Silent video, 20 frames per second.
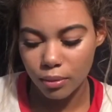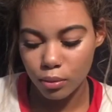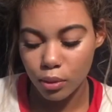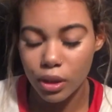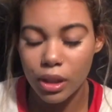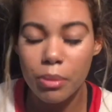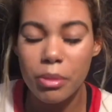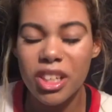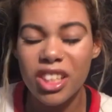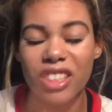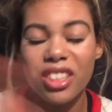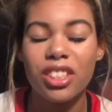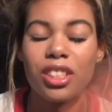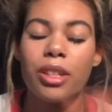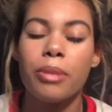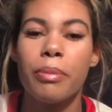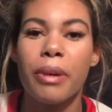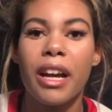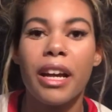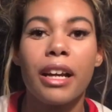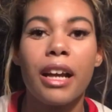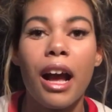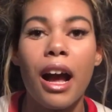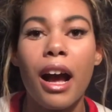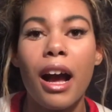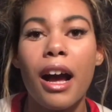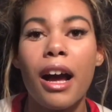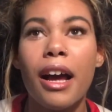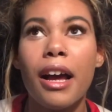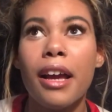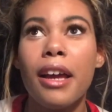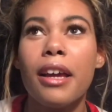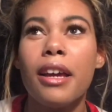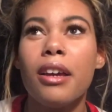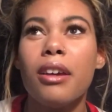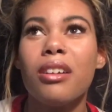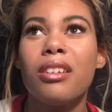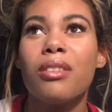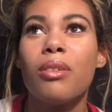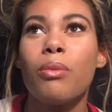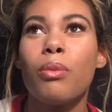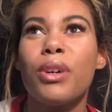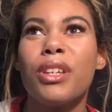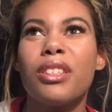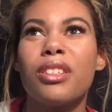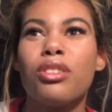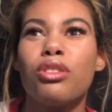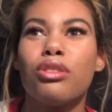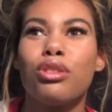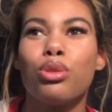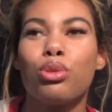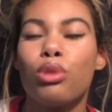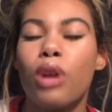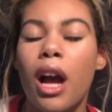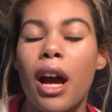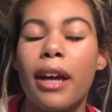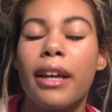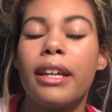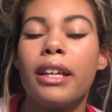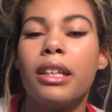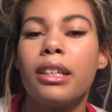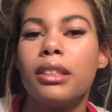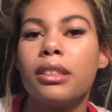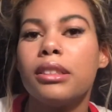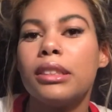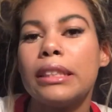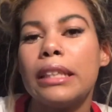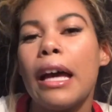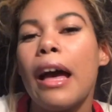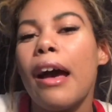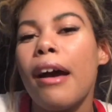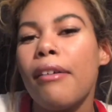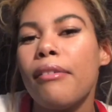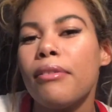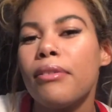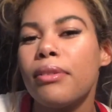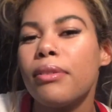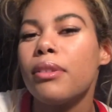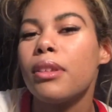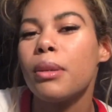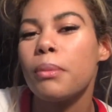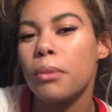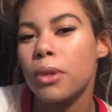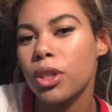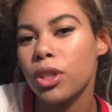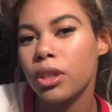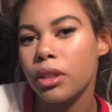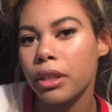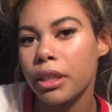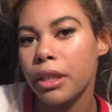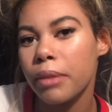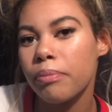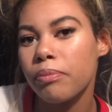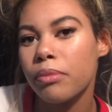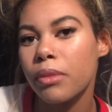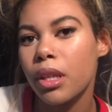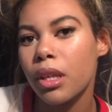Well, let me just start back. I wasn't trying to have them early,